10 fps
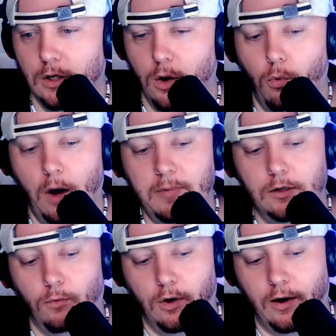Well, I mean,
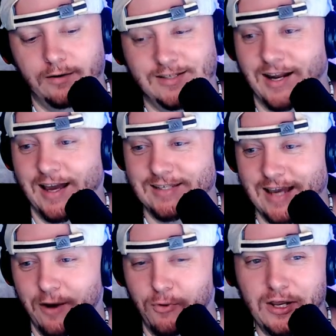well, smog. Did I say
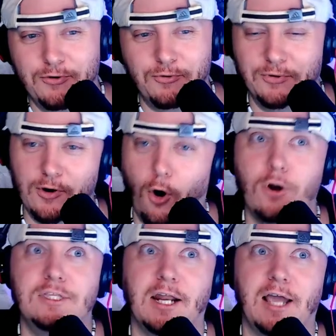it? What are you? Or
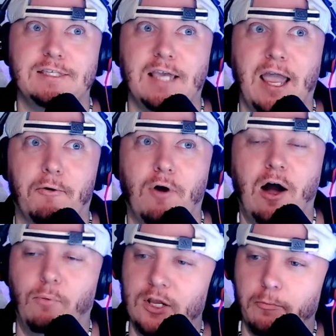did I say it wrong?
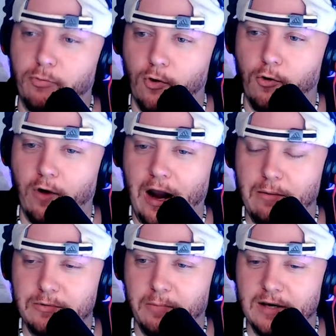What are you
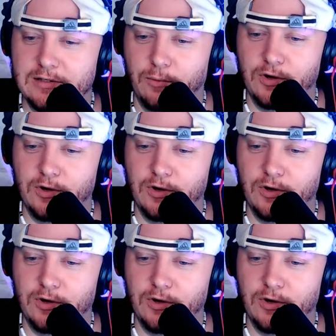programmed by someone to